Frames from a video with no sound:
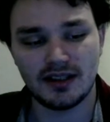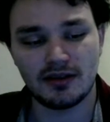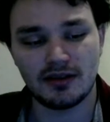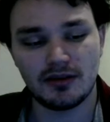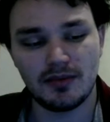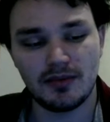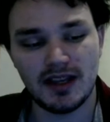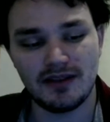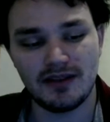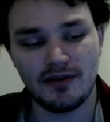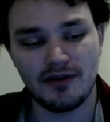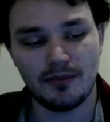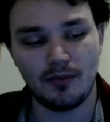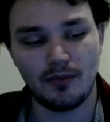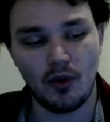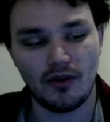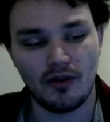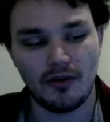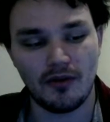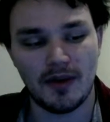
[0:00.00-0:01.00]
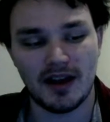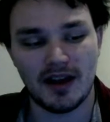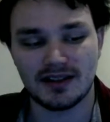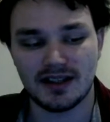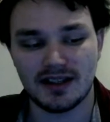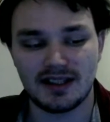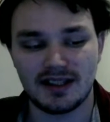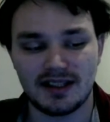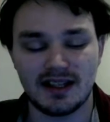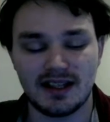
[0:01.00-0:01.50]
up to be even more of a
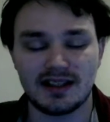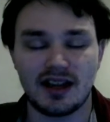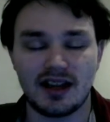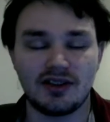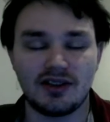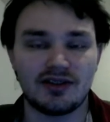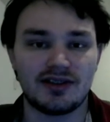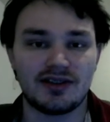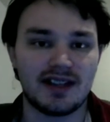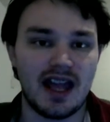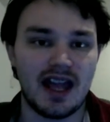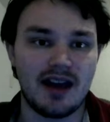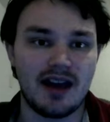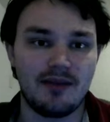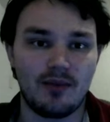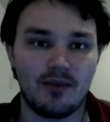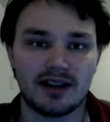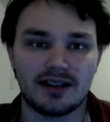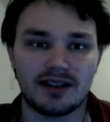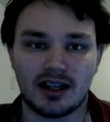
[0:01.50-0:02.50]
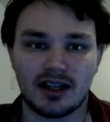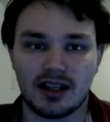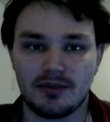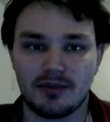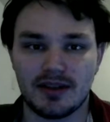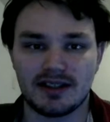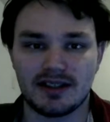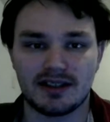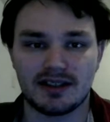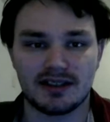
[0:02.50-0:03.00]
mess because he doesn't understand what a
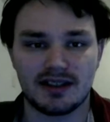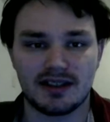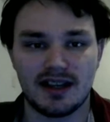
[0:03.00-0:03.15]
succubus